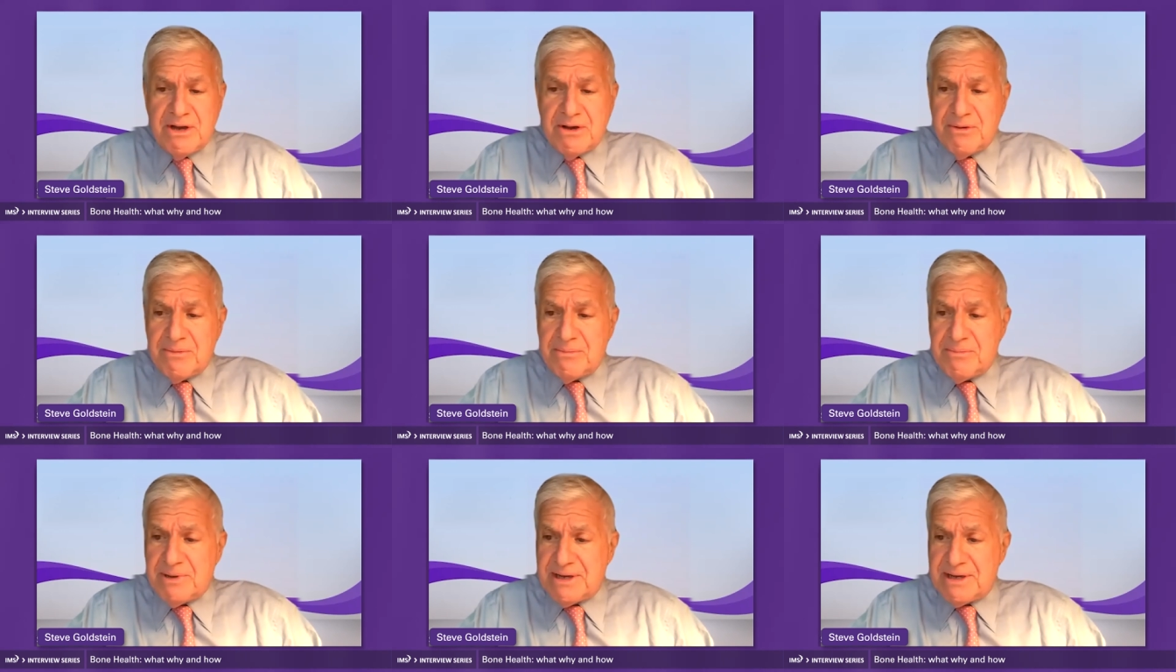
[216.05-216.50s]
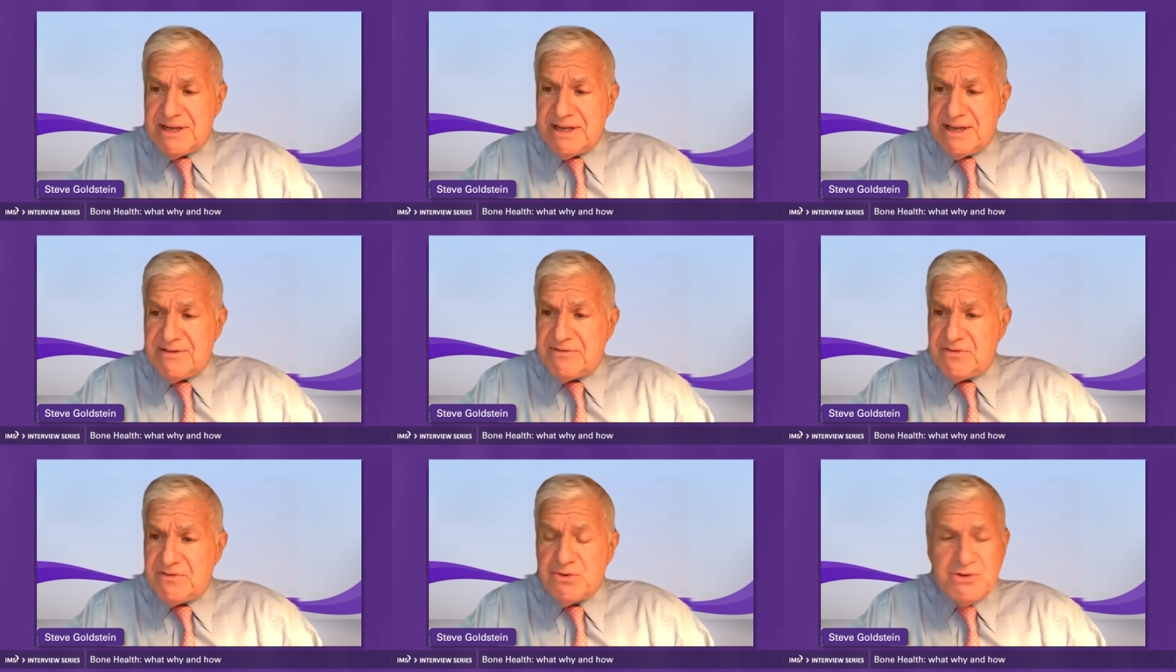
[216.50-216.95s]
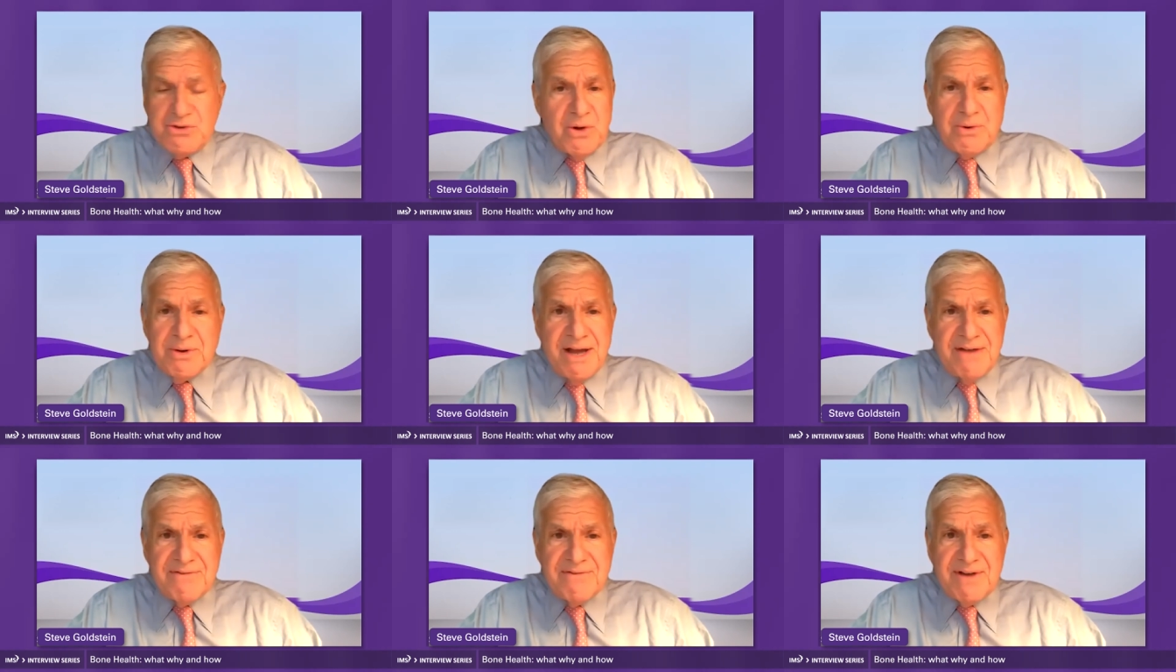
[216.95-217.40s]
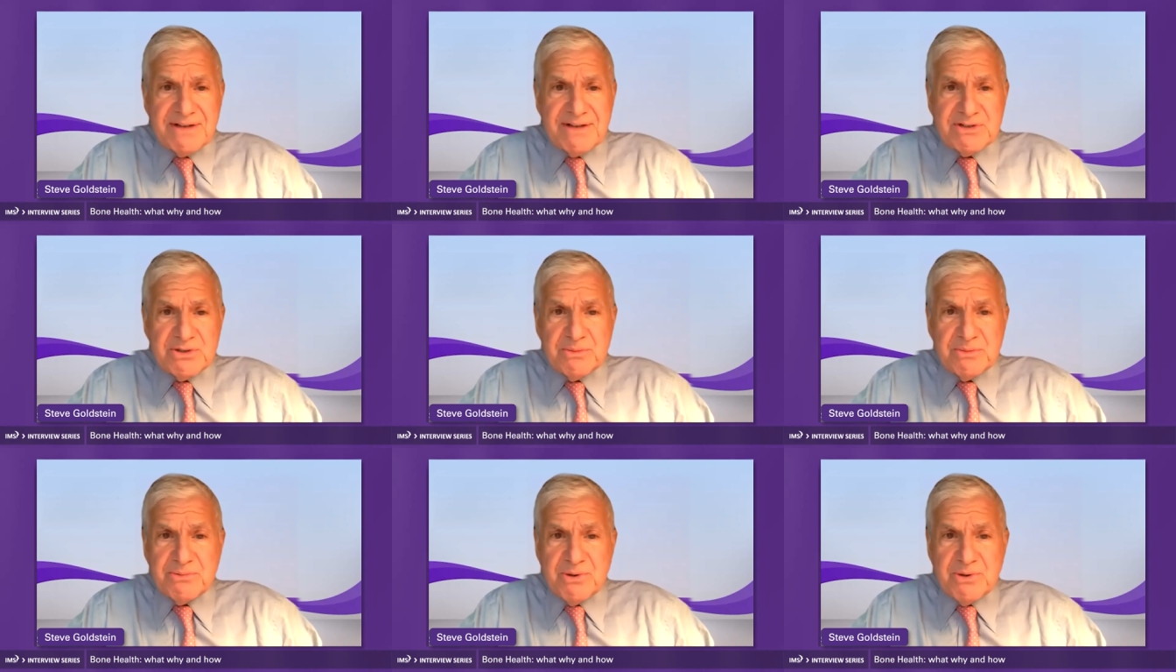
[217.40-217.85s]
But if you don't have
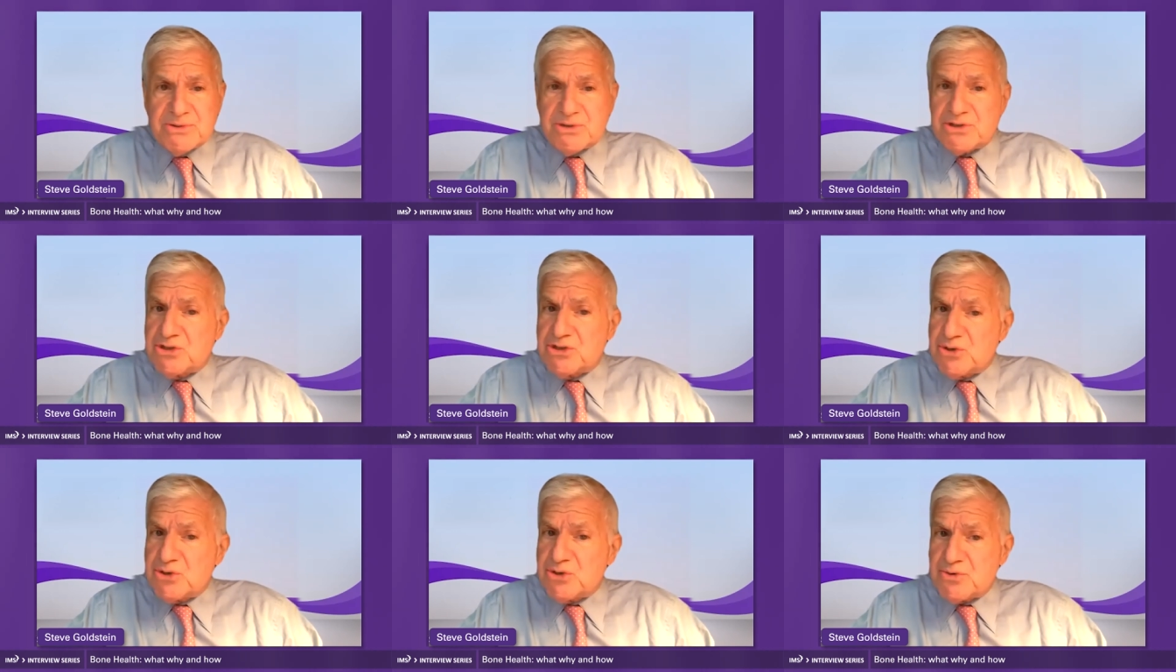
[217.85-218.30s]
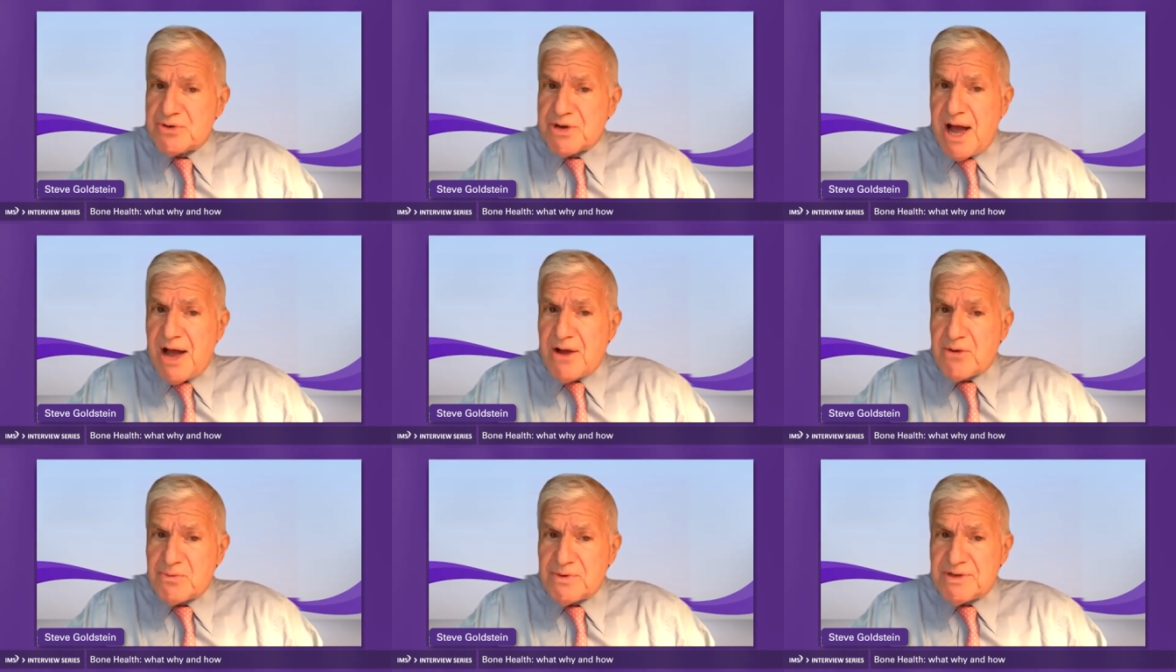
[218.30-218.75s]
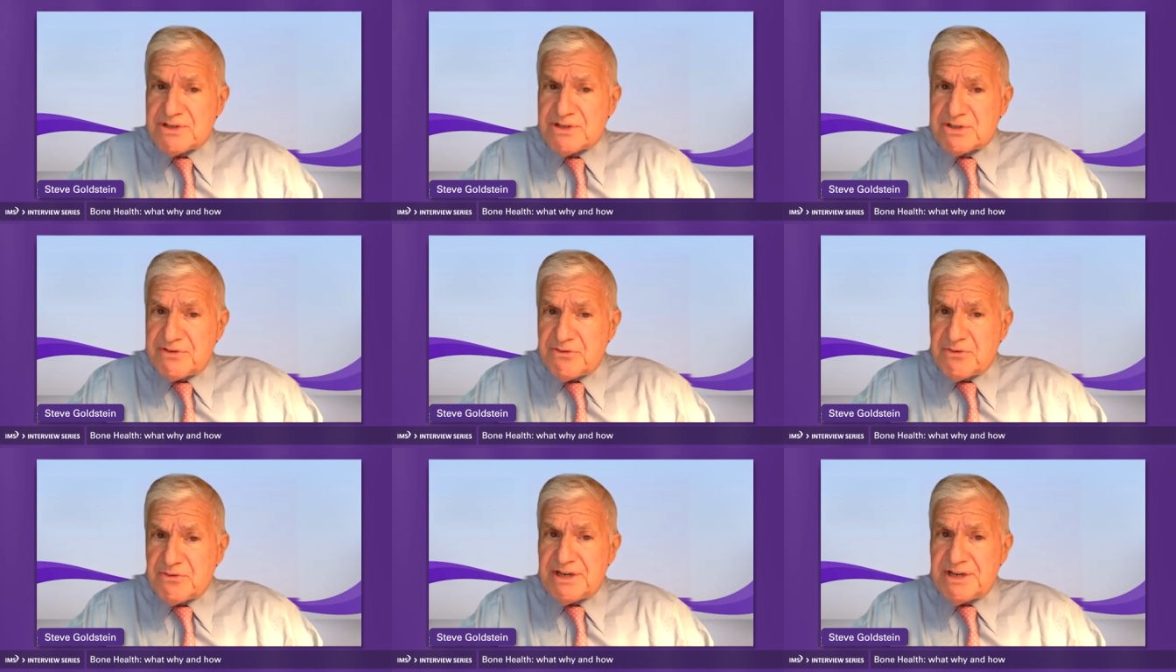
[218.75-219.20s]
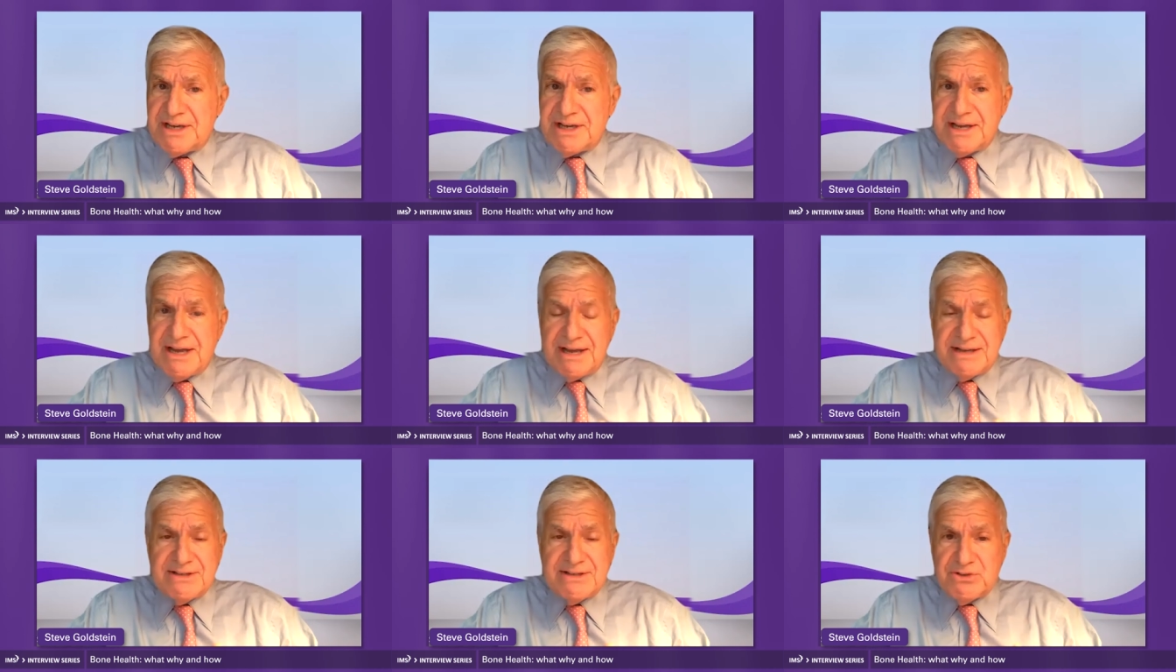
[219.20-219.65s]
osteoporosis, you're not risk
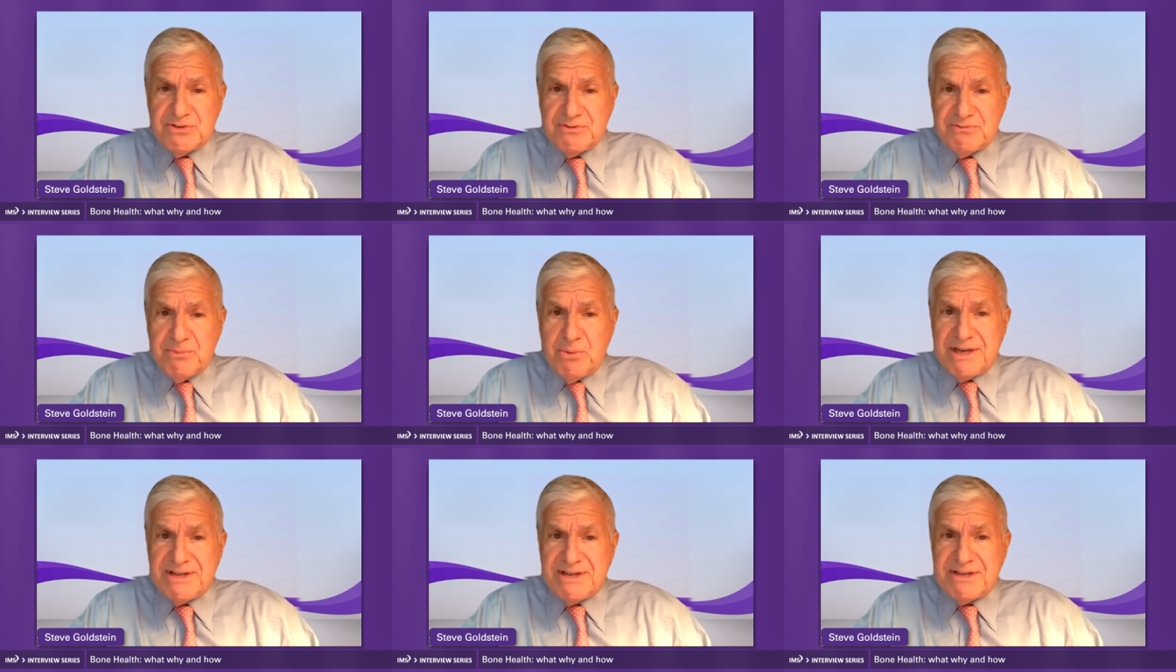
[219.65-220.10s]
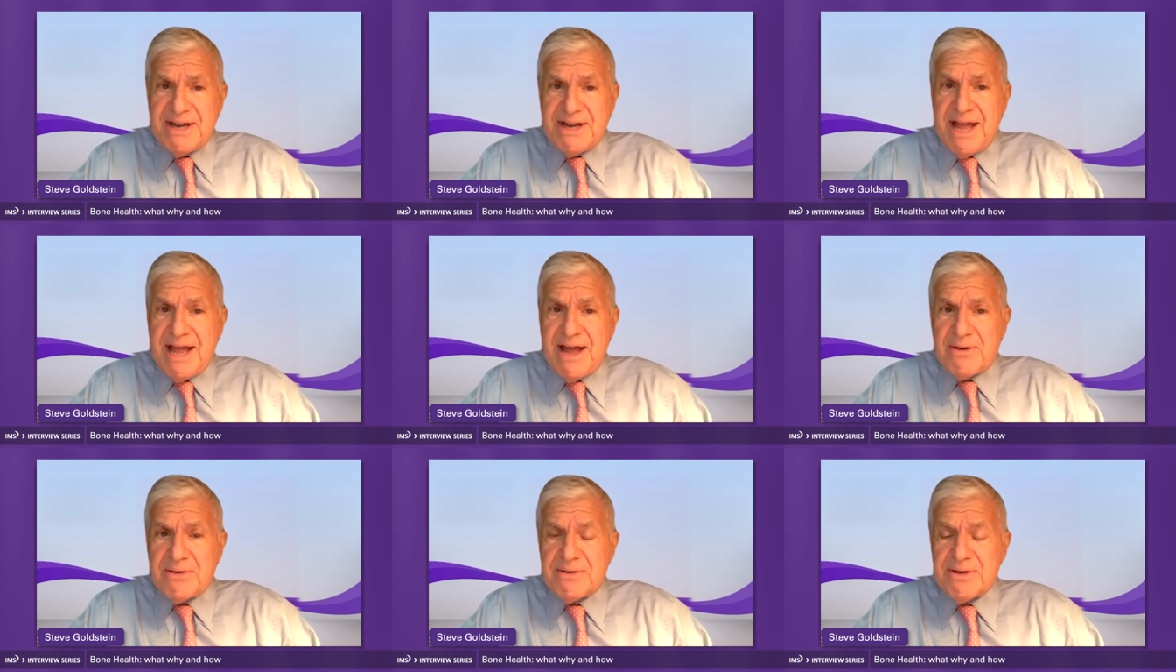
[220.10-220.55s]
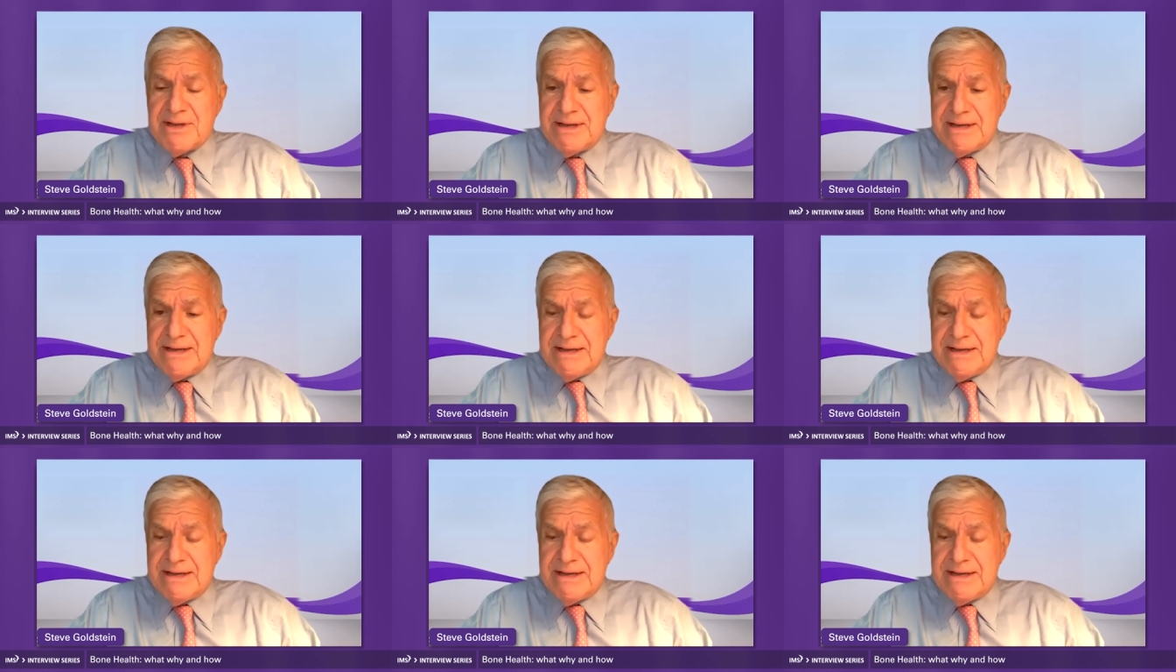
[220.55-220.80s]
free, as you pointed out.